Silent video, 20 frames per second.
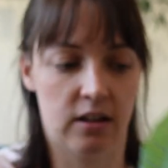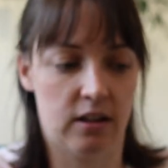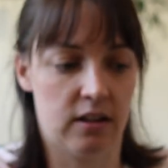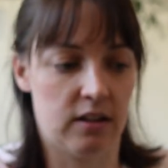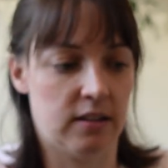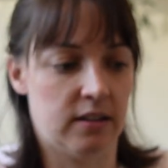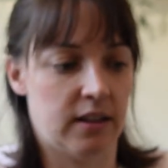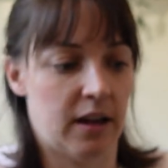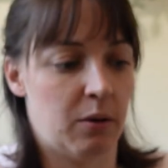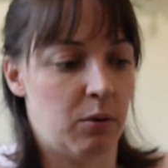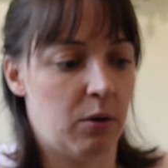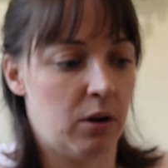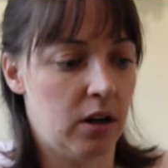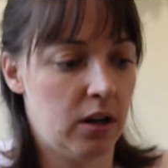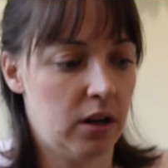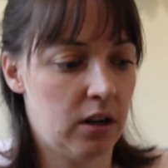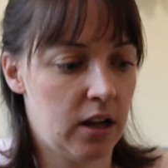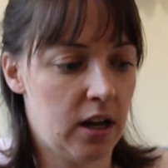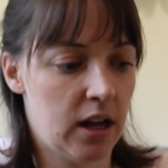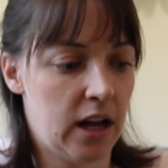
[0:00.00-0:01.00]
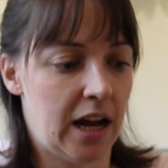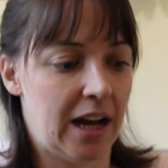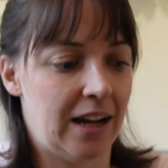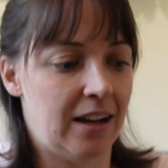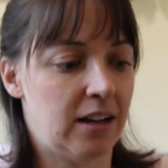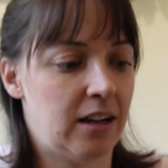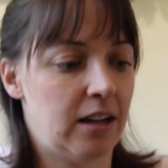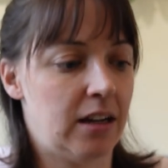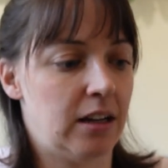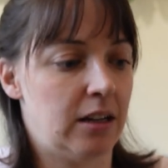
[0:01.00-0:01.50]
There's that one. And
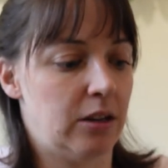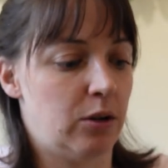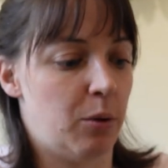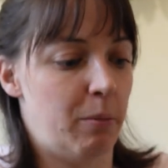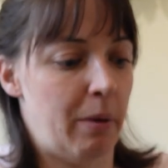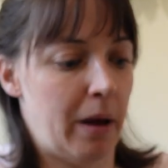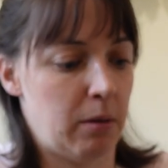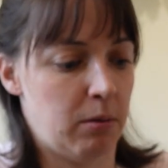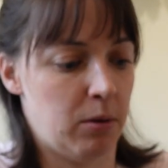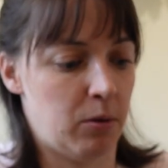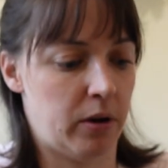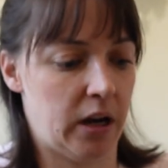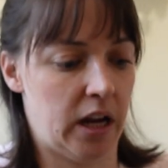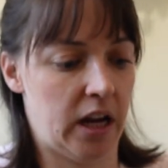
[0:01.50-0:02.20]
then a little baby one.